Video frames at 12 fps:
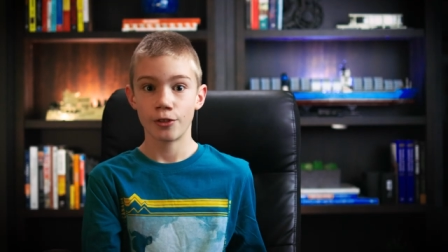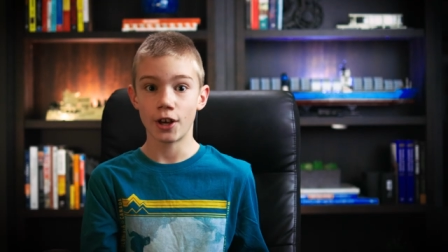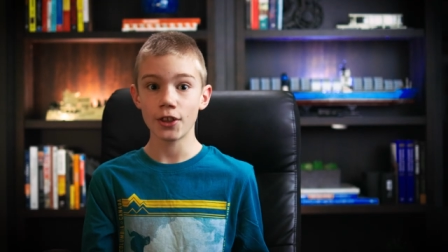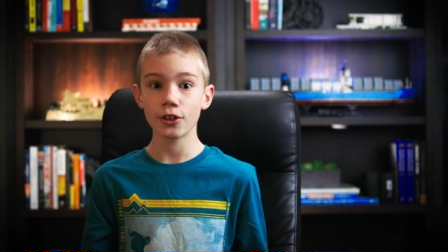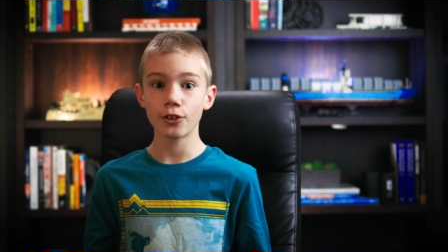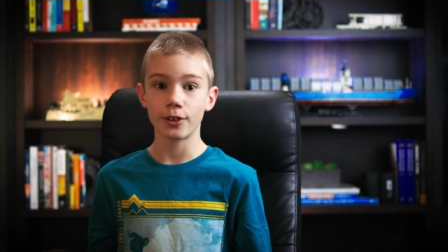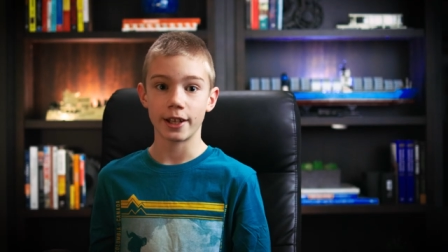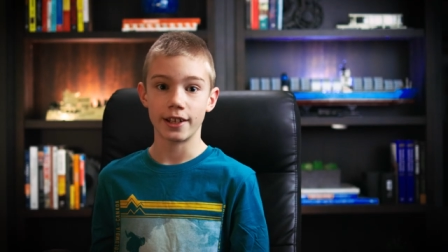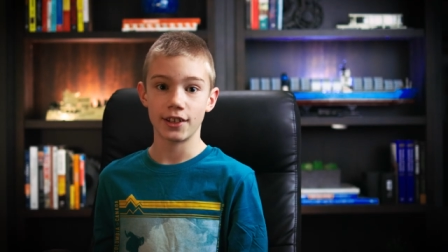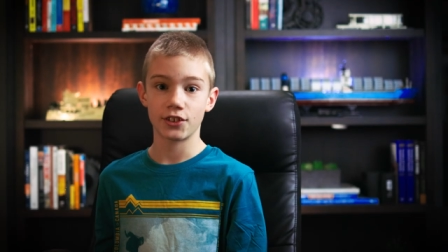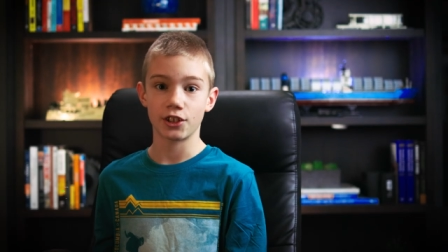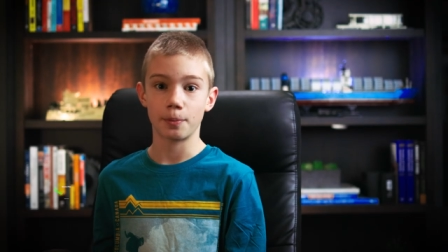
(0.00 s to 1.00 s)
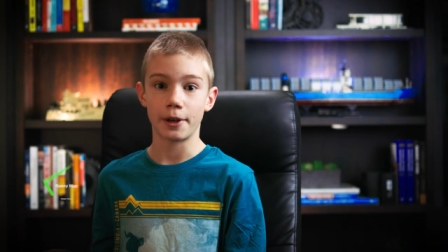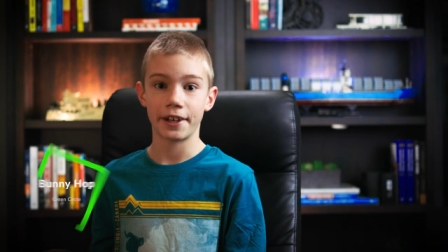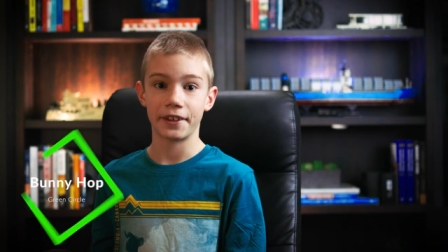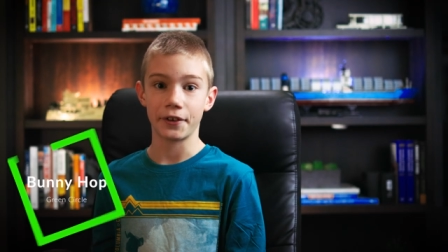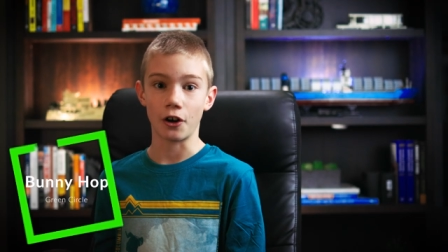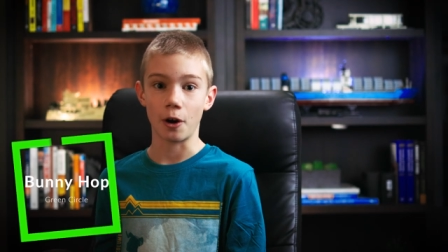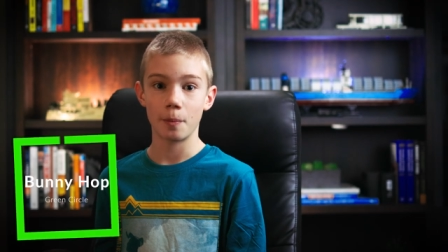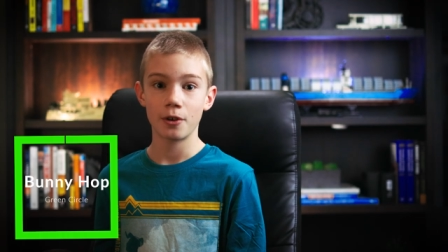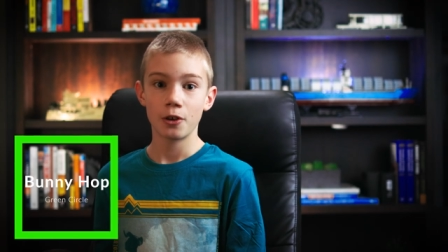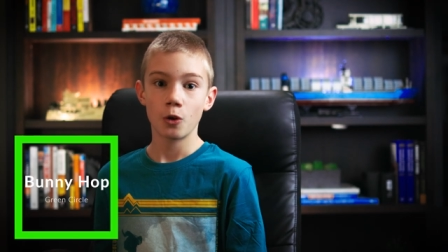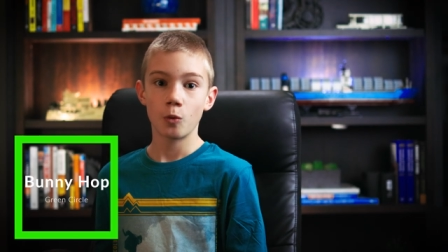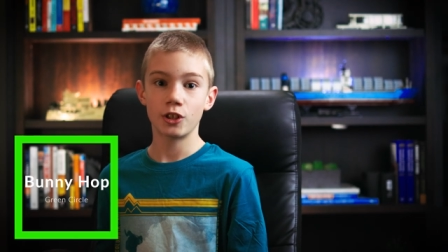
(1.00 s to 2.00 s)
The other green is the bunny hop,
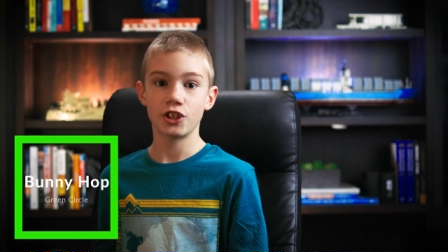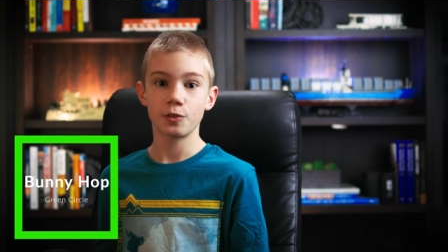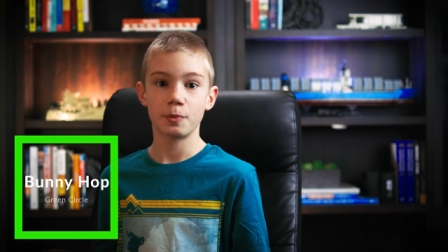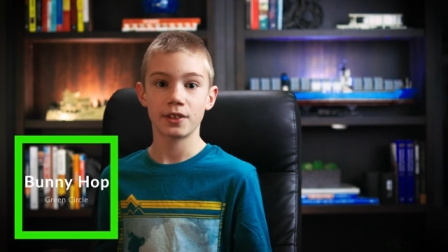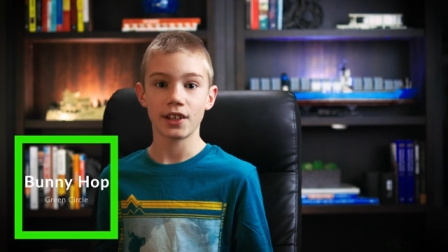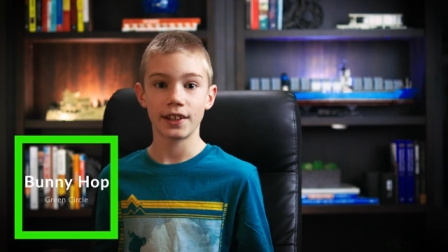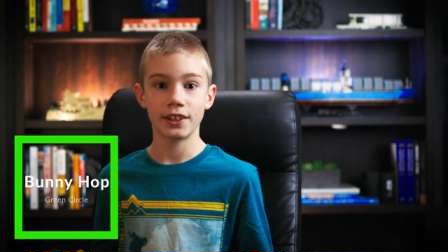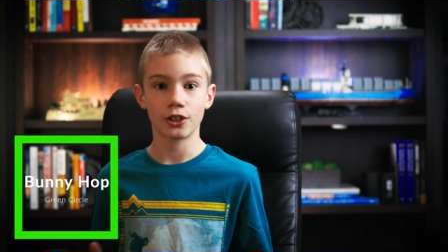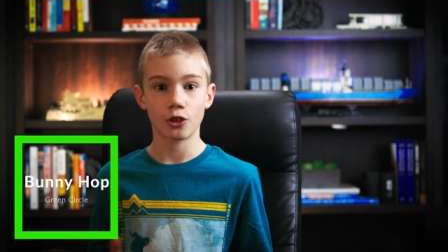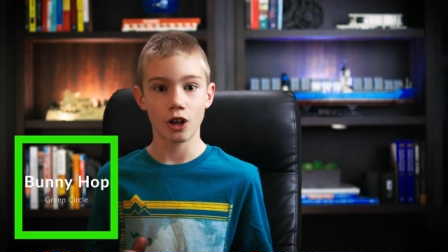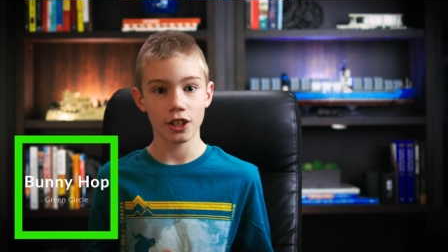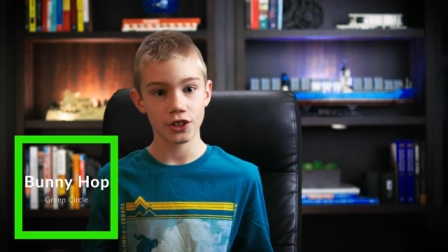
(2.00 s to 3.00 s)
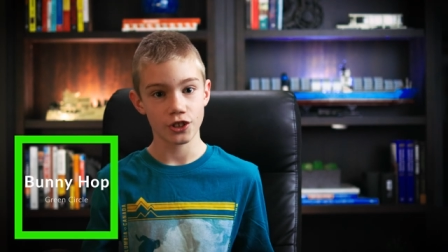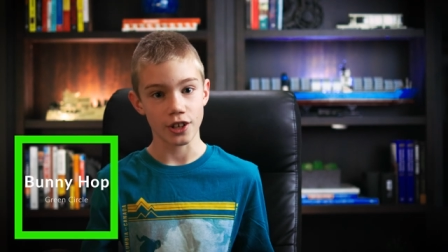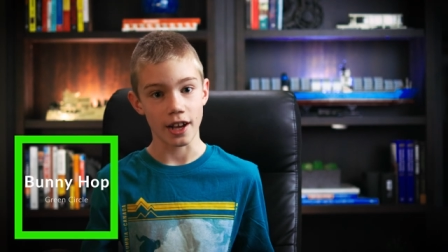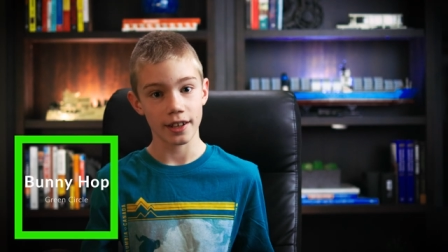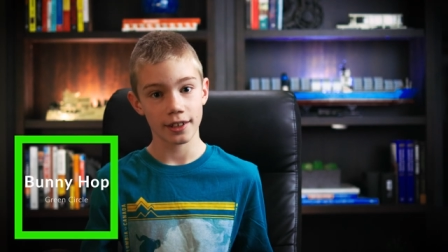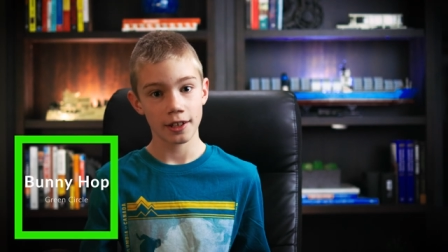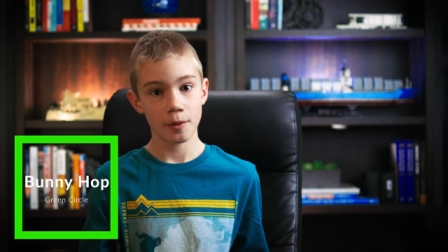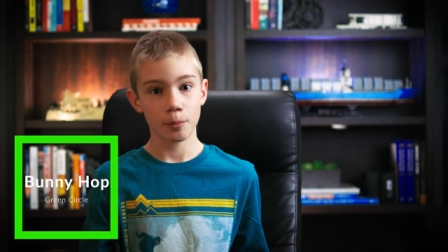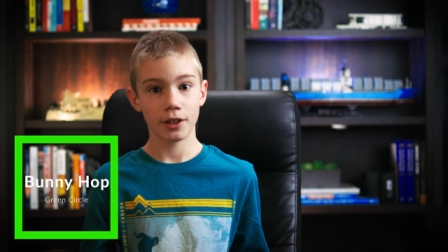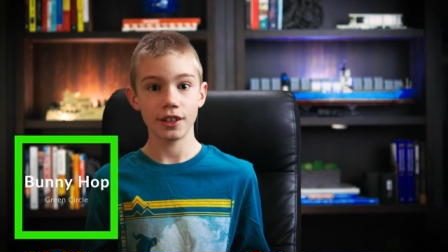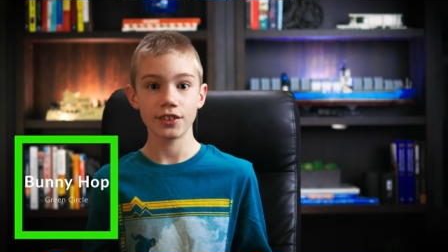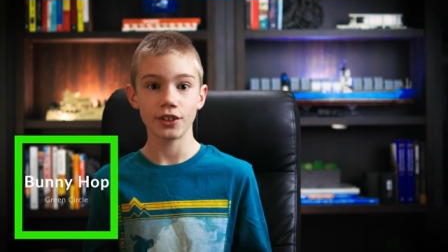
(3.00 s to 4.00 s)
which is beside the cross track,
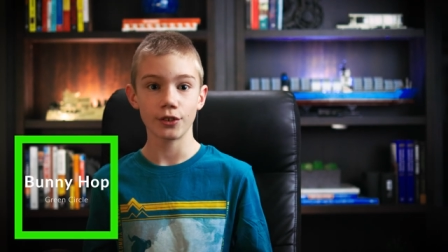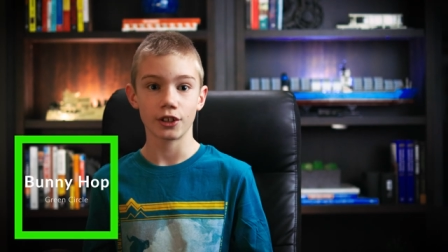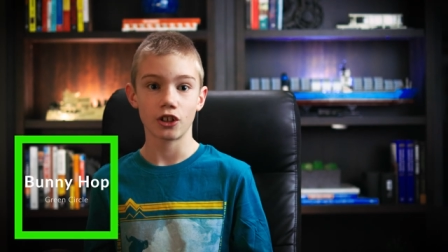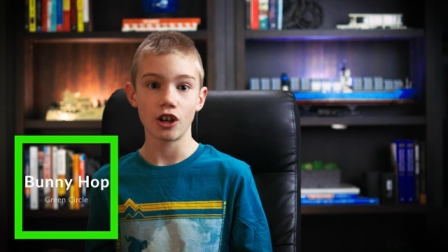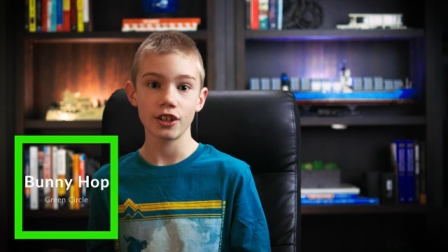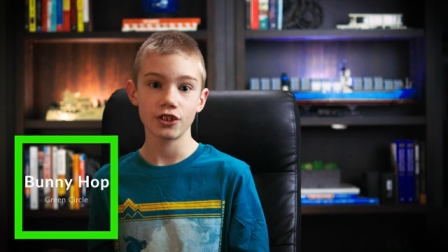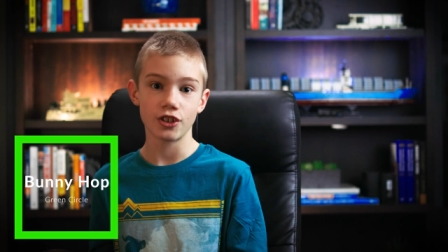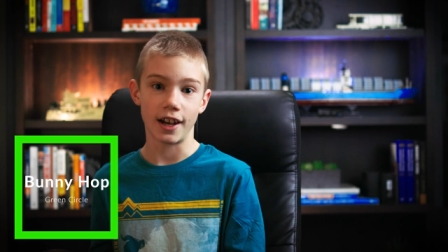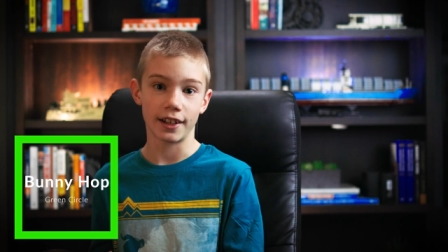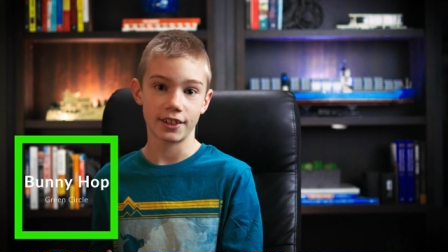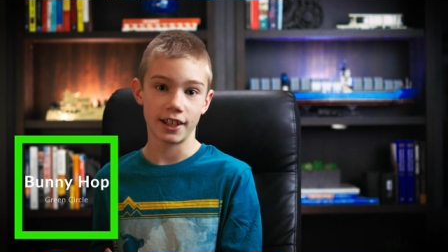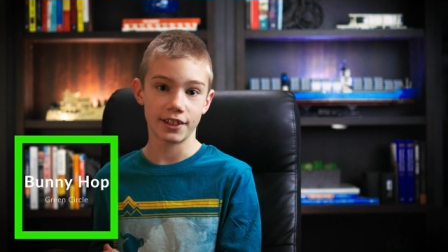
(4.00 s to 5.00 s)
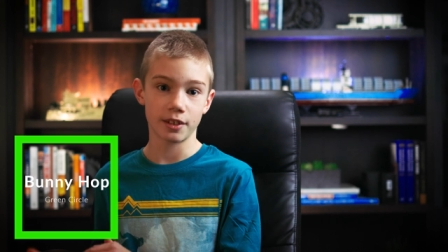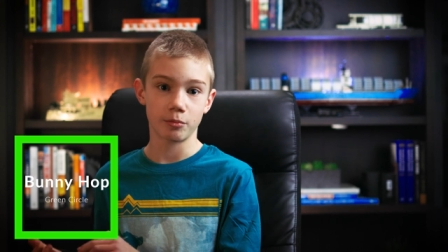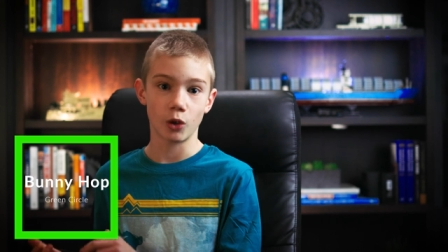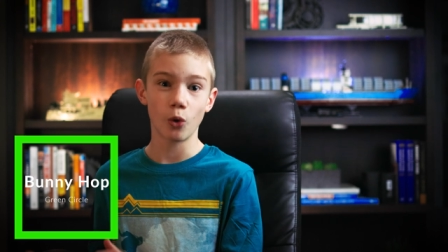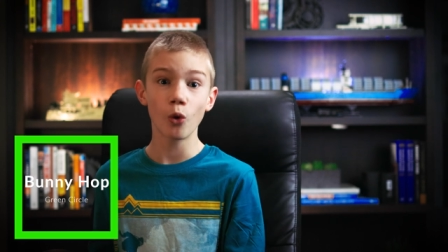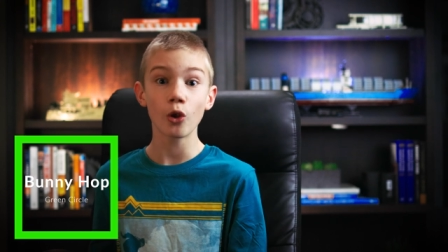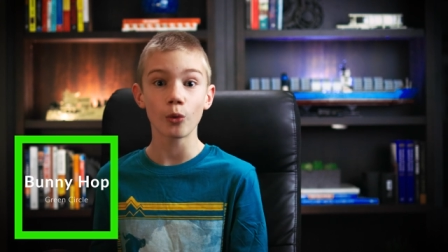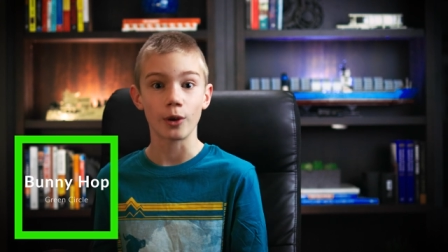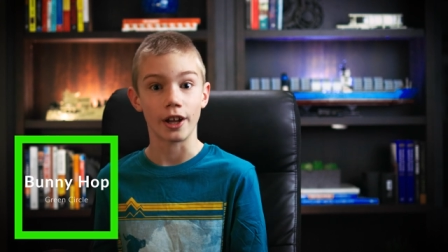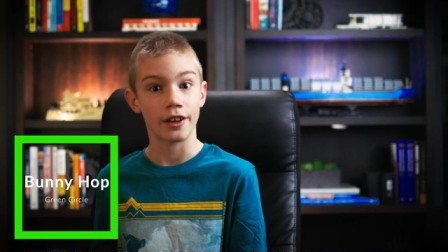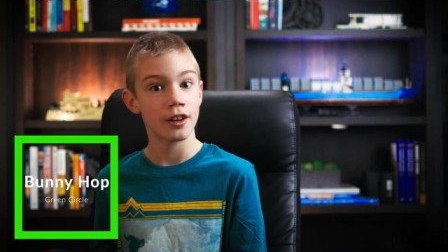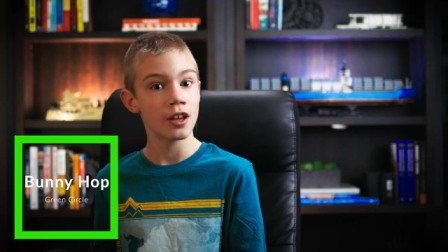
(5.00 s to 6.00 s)
but this year the cross track takes up the whole
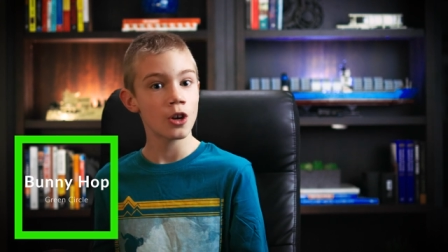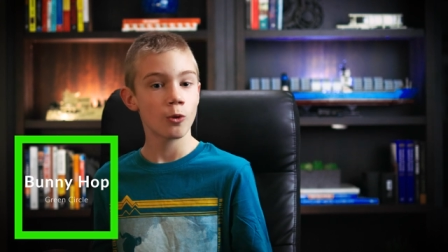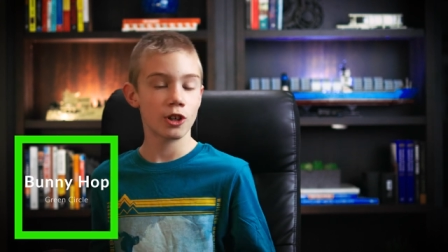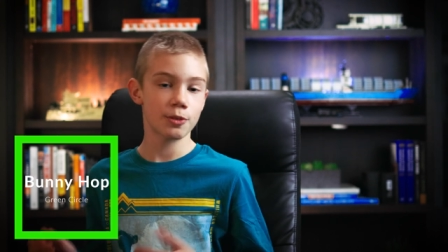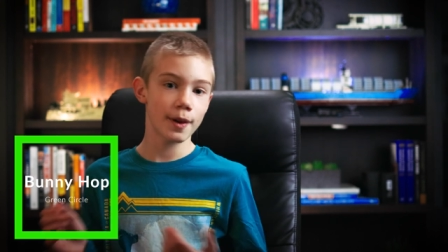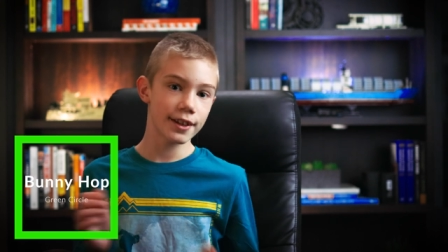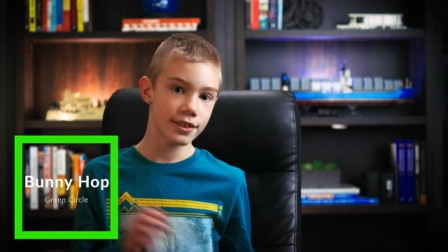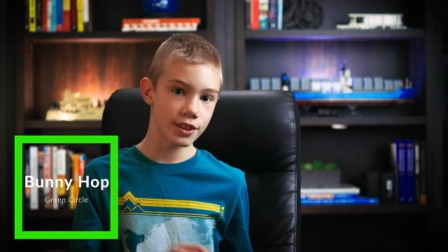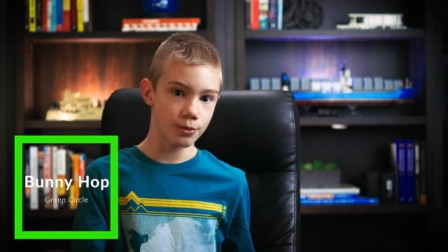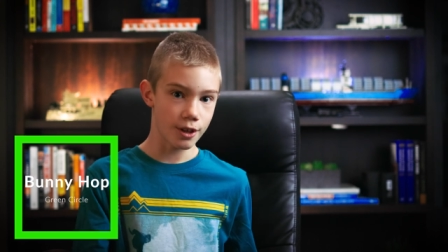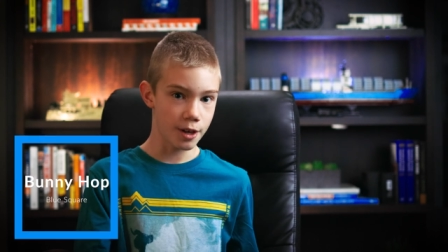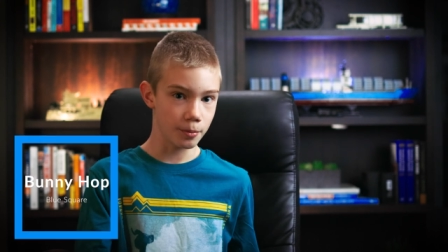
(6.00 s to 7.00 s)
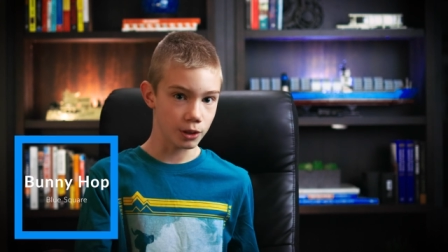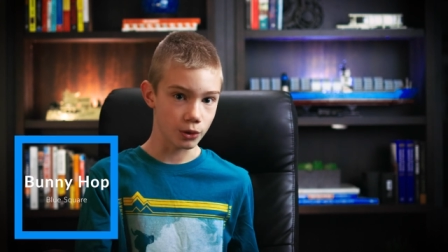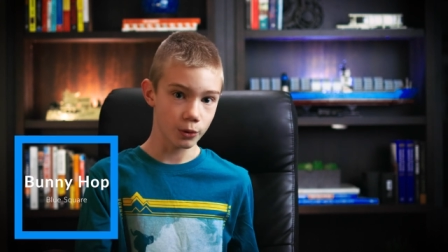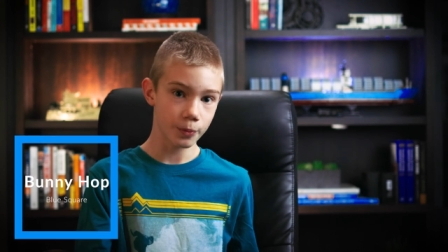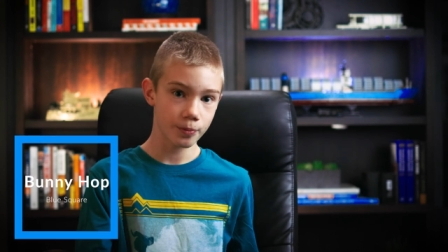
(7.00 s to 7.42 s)
run, which makes this run a blue.